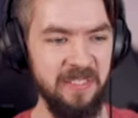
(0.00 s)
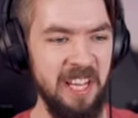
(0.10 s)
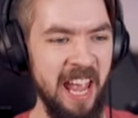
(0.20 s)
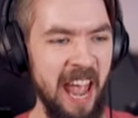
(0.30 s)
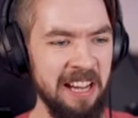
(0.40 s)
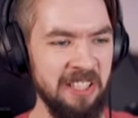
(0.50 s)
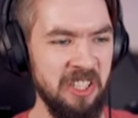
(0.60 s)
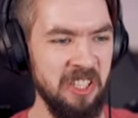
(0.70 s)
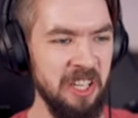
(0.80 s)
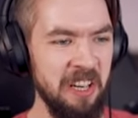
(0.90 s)

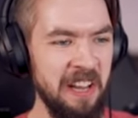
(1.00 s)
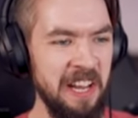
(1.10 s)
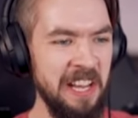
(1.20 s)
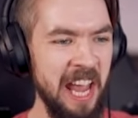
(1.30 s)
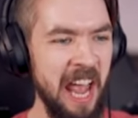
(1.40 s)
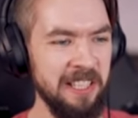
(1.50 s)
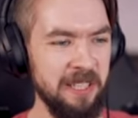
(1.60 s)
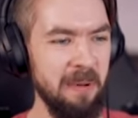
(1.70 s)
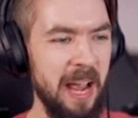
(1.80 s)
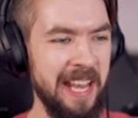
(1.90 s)
Yes,
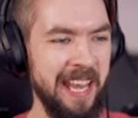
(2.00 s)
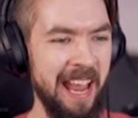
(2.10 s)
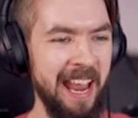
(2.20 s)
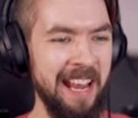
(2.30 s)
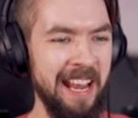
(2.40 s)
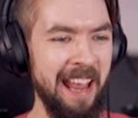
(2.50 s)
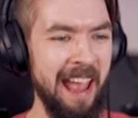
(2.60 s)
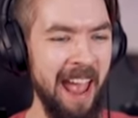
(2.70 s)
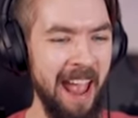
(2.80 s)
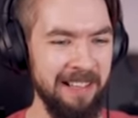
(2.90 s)
yes, my king,
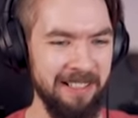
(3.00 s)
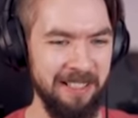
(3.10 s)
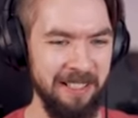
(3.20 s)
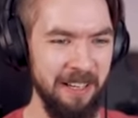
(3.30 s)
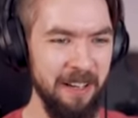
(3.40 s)
yes.